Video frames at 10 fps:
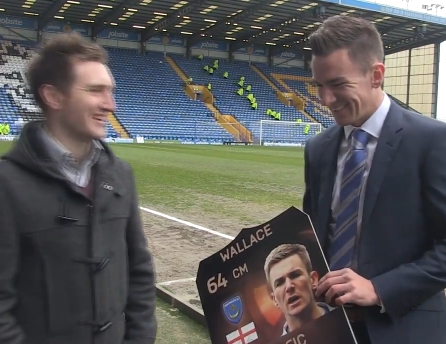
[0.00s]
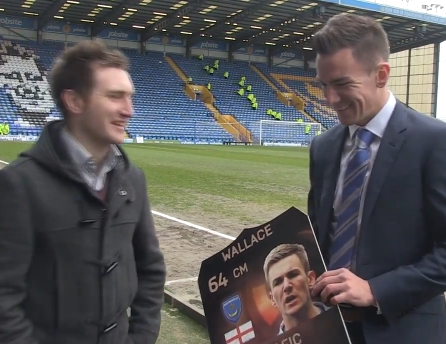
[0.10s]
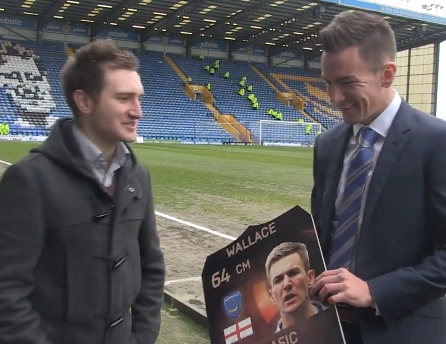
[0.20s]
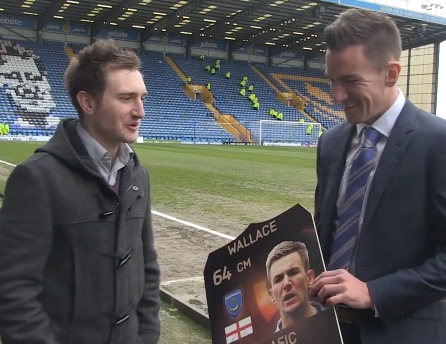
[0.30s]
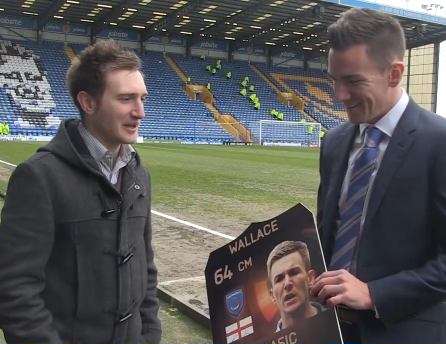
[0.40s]
Speaker 1: no,
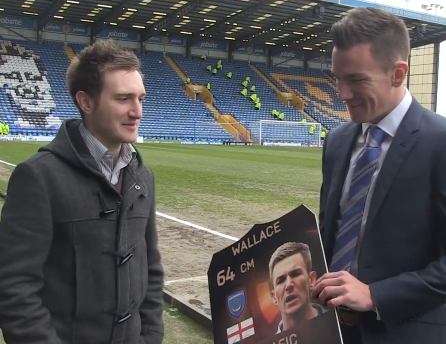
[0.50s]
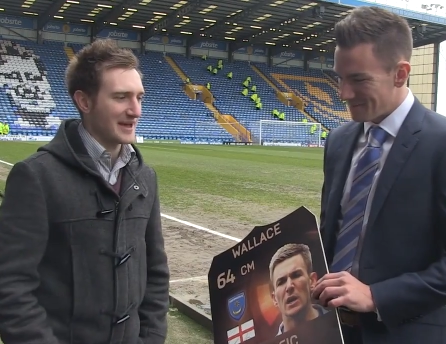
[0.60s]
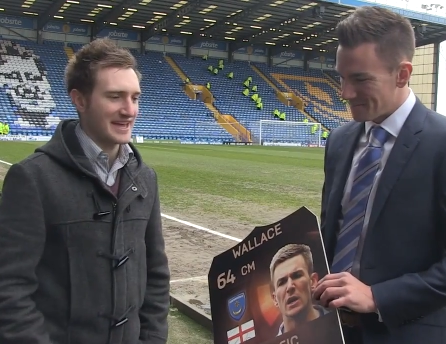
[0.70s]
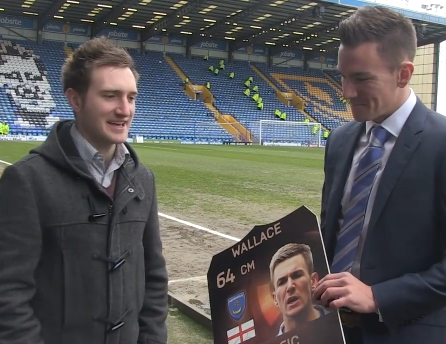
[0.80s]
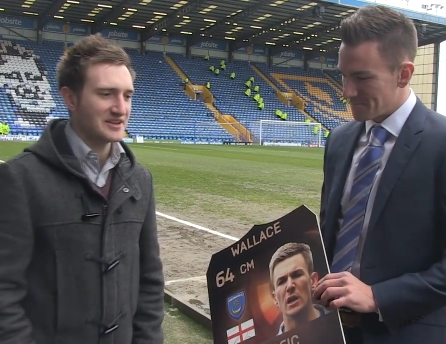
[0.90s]
that's quality,
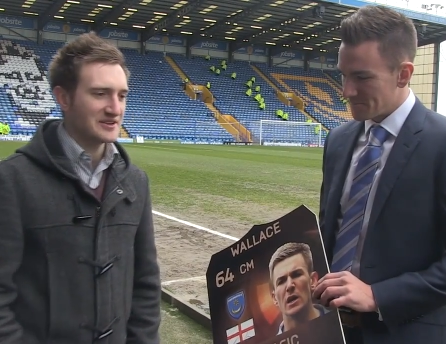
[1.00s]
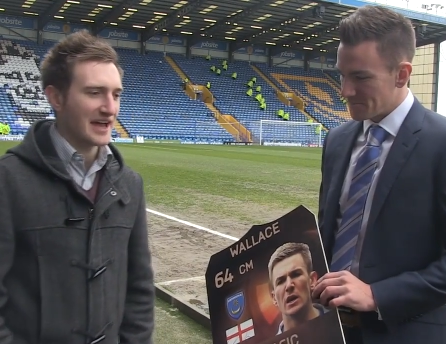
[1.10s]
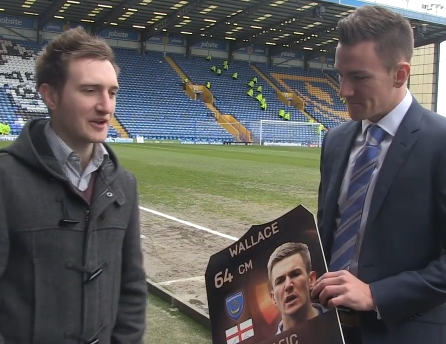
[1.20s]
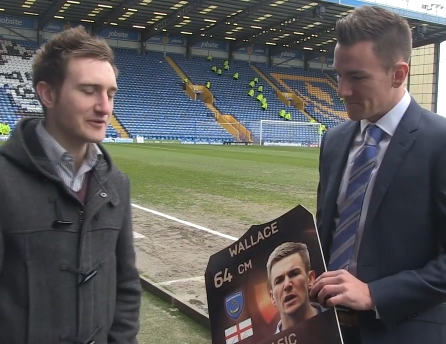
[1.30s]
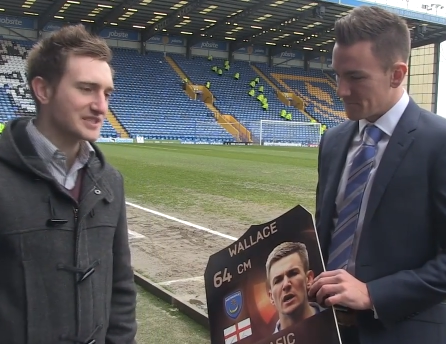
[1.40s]
mate. And,
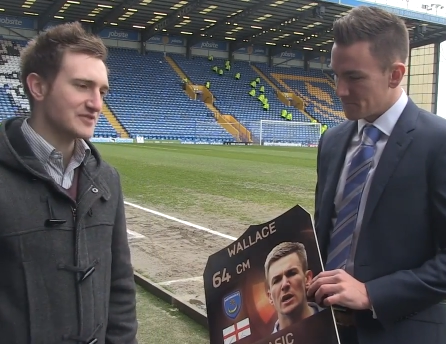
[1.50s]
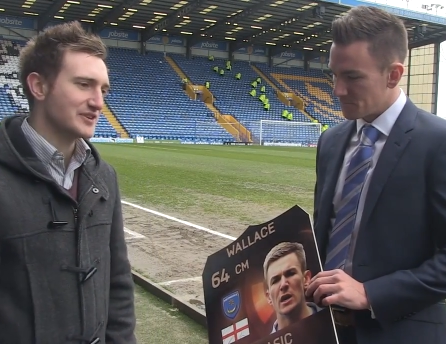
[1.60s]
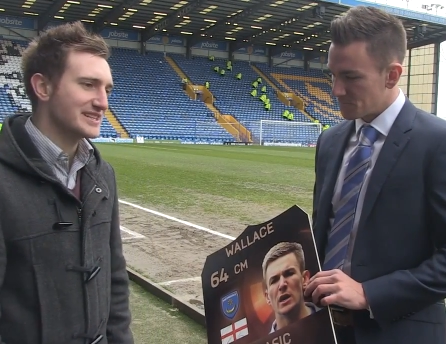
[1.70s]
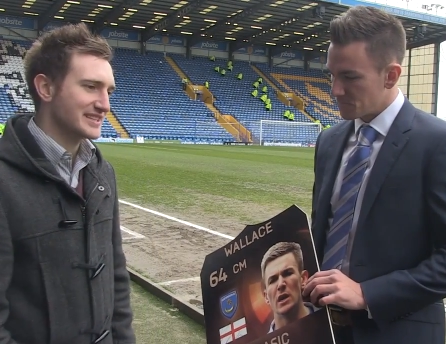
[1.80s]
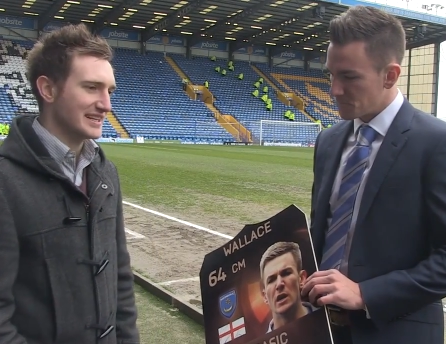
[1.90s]
and obviously,
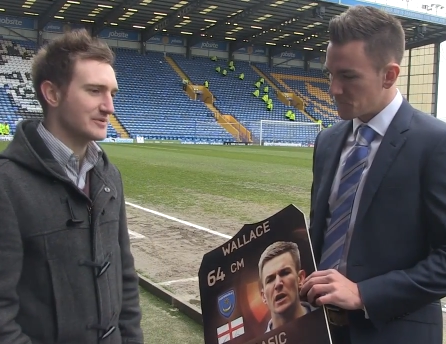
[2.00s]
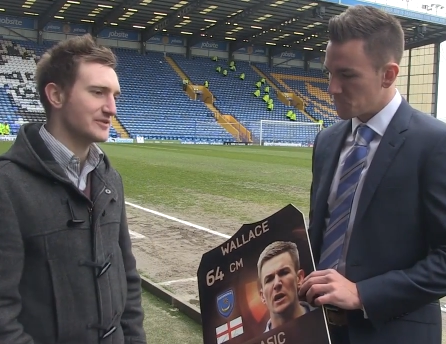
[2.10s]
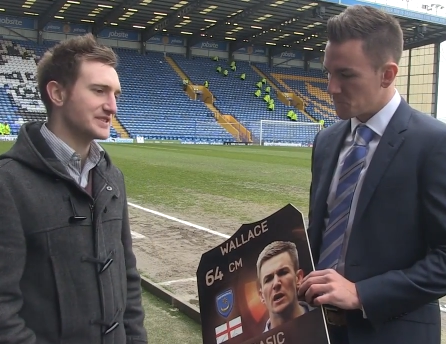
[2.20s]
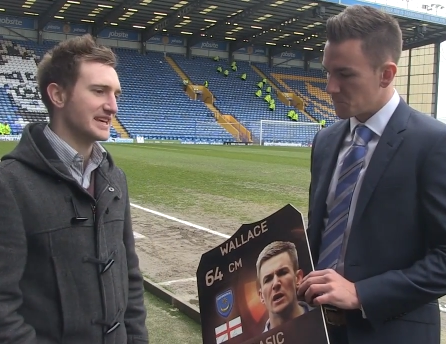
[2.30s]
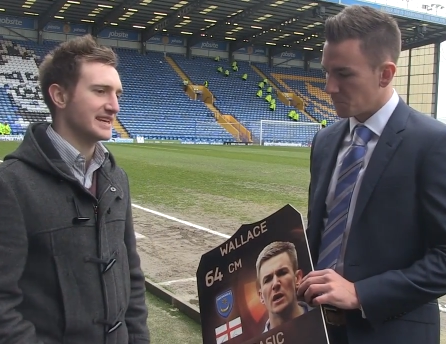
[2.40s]
recently
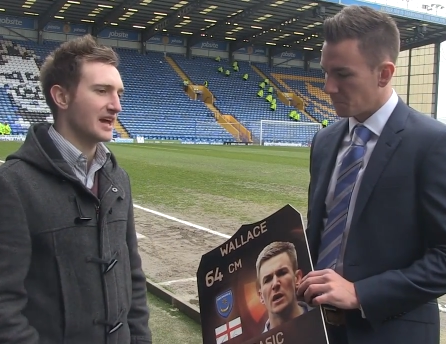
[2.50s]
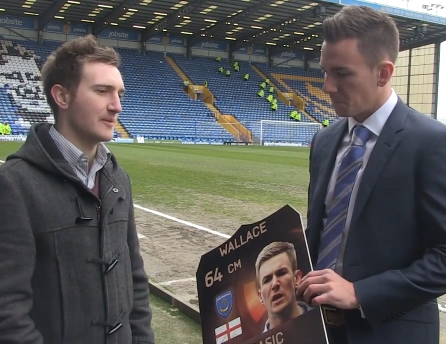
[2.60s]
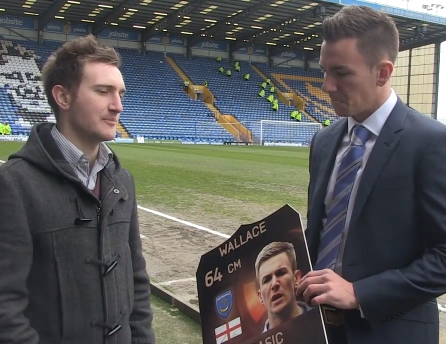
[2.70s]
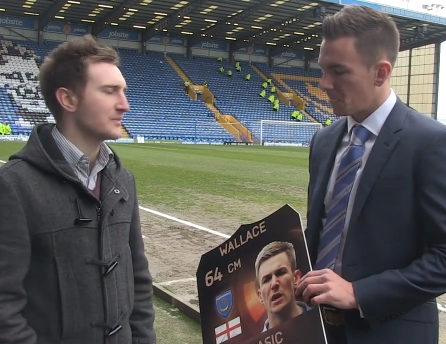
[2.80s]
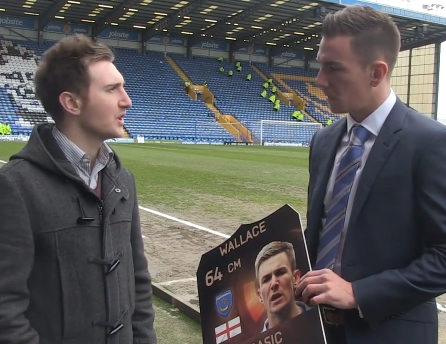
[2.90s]
we've seen
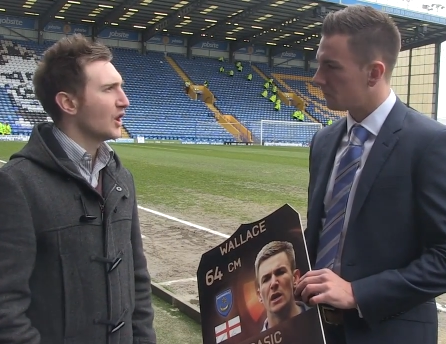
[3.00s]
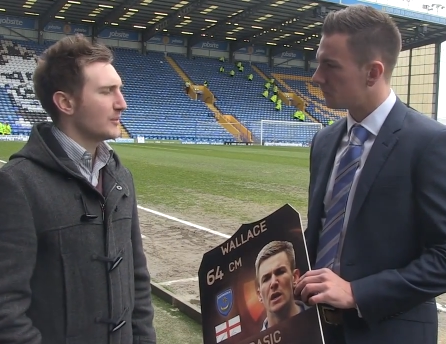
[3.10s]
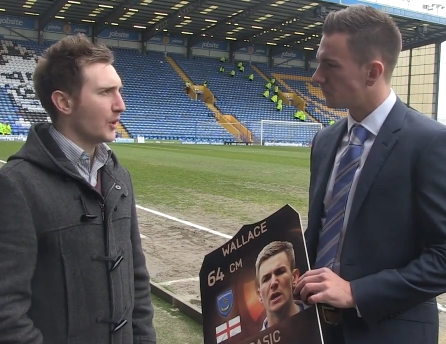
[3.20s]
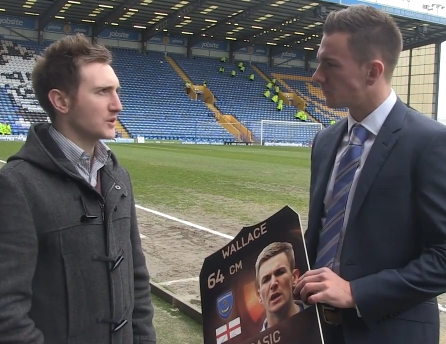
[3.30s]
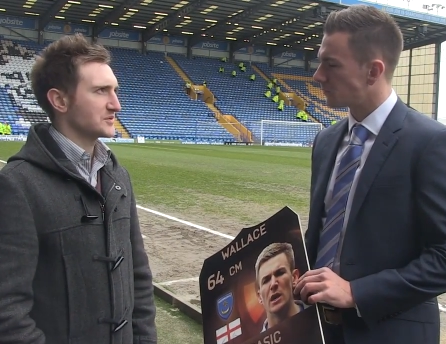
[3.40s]
um,
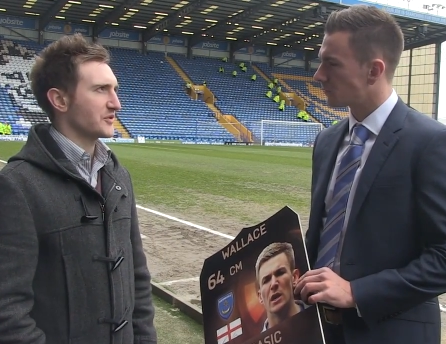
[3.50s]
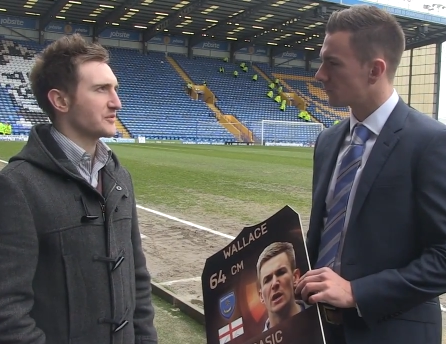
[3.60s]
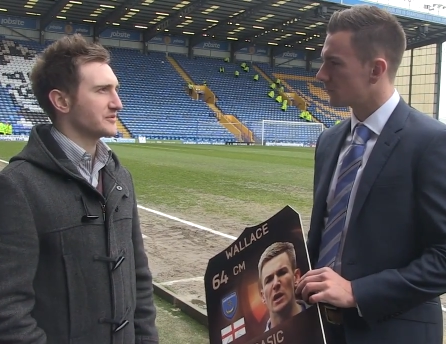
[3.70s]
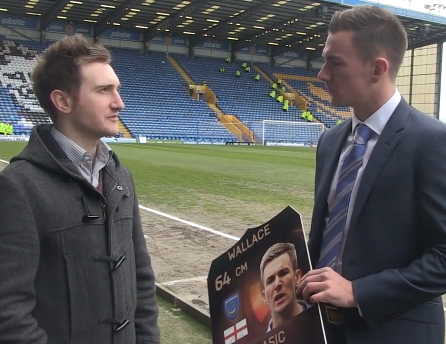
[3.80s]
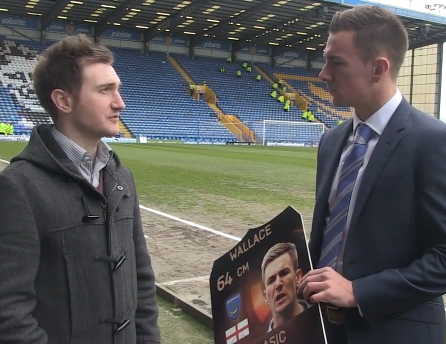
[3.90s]
Portsmouth
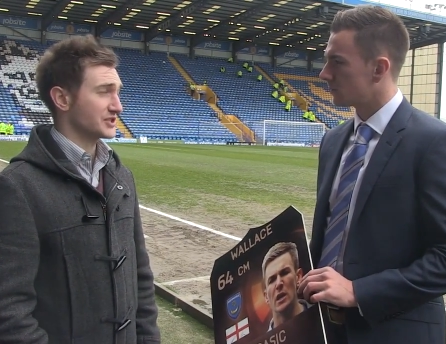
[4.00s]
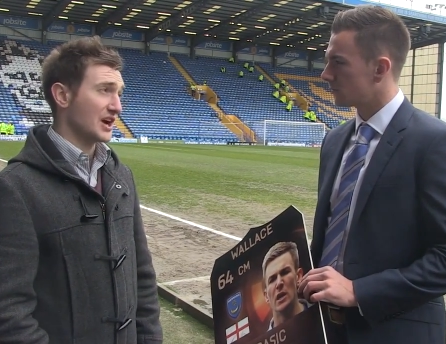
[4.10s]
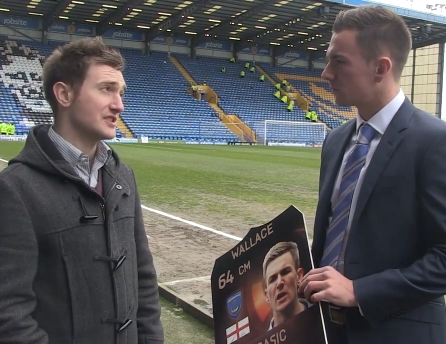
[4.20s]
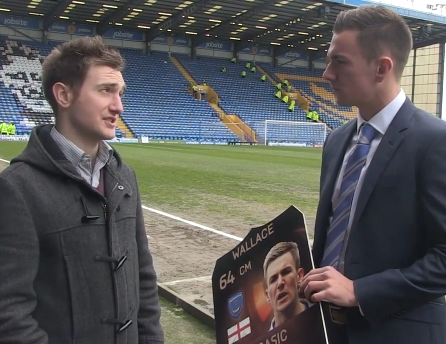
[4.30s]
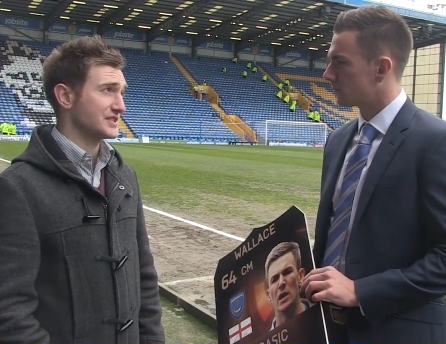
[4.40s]
with a
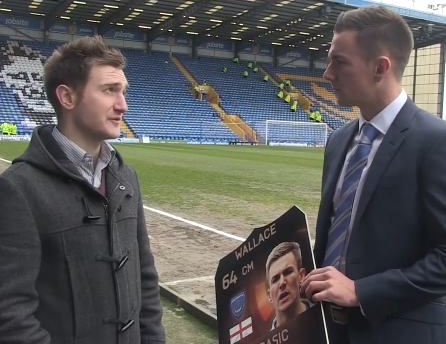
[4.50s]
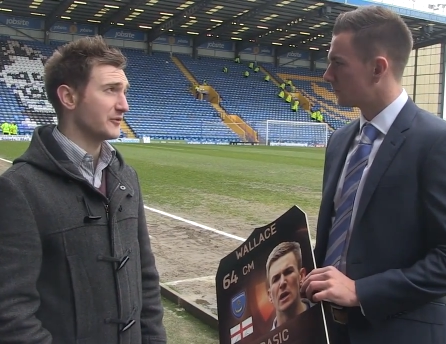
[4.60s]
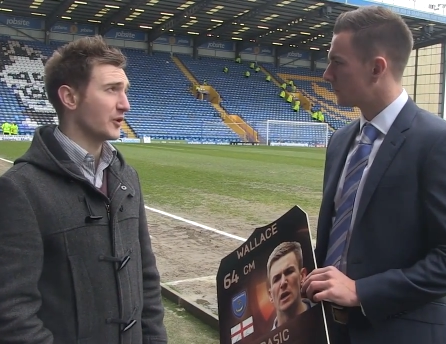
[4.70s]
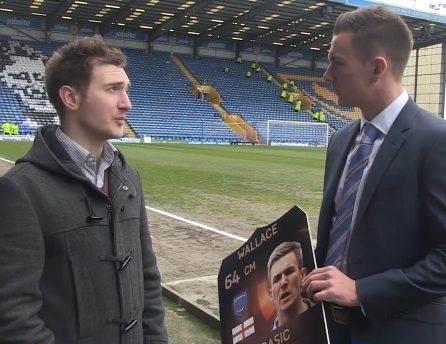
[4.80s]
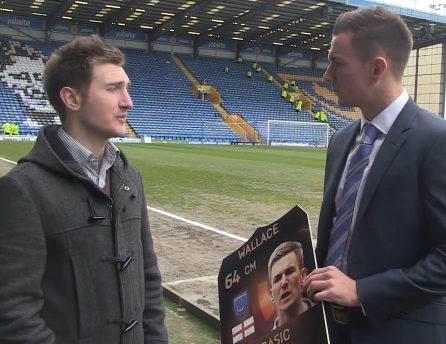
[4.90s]
resurgence in
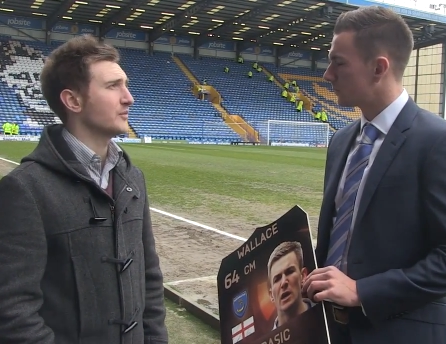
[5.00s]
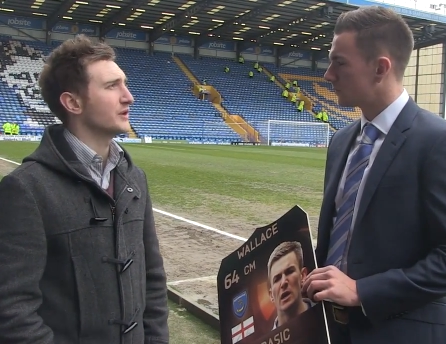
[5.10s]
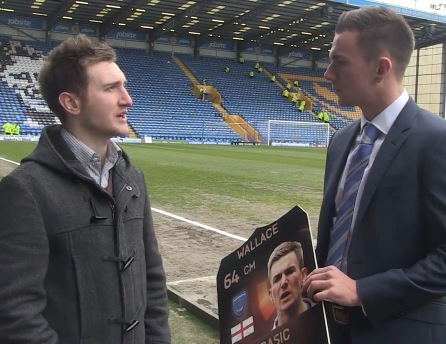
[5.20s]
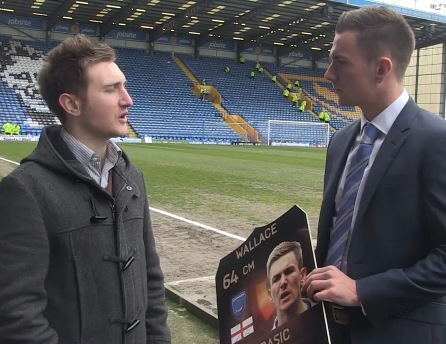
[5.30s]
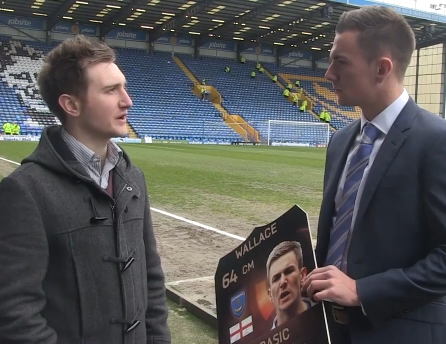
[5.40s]
form,
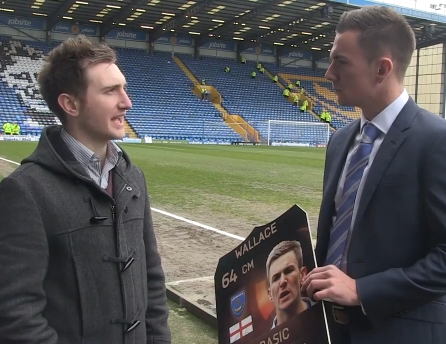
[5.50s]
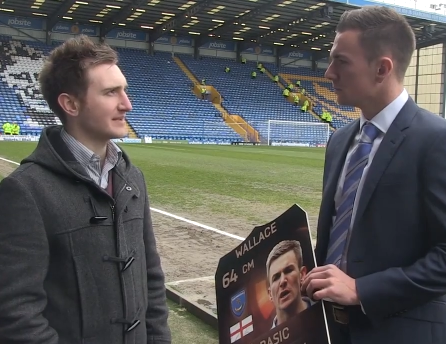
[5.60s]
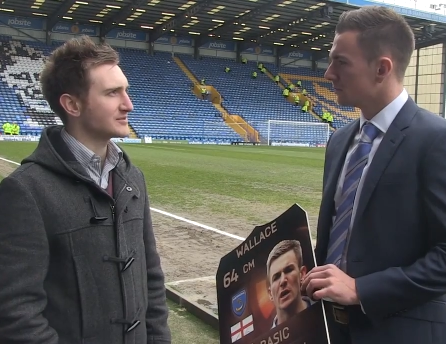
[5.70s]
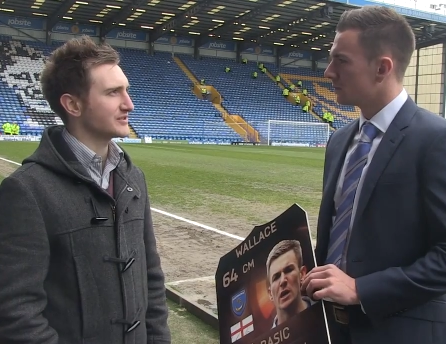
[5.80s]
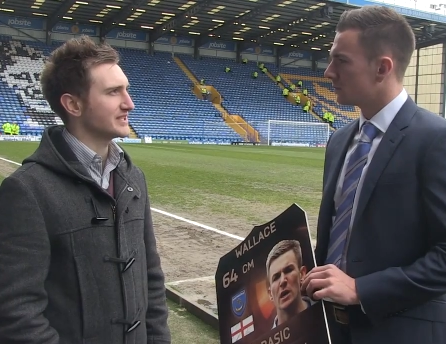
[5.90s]
winning a lot of games